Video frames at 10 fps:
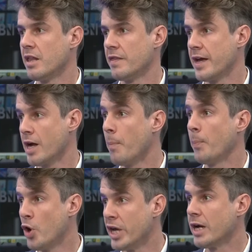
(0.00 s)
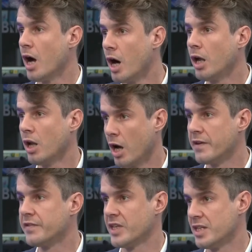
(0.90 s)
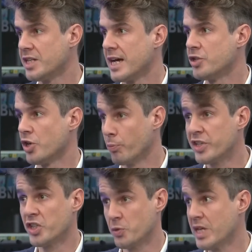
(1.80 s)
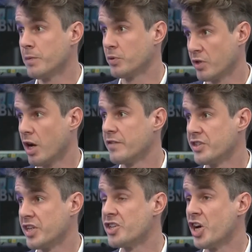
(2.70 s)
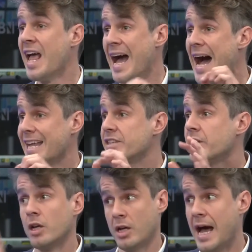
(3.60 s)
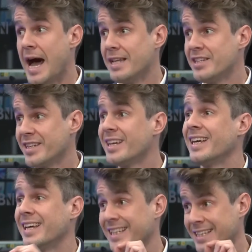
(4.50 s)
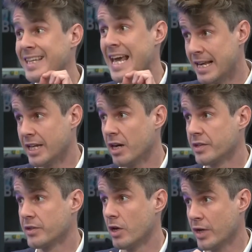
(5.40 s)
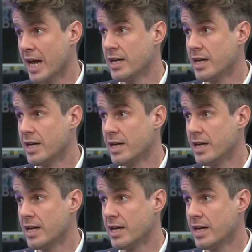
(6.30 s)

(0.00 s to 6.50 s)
they are putting our lives in danger, British people's lives in danger. I disagree. And, and killing us, okay? I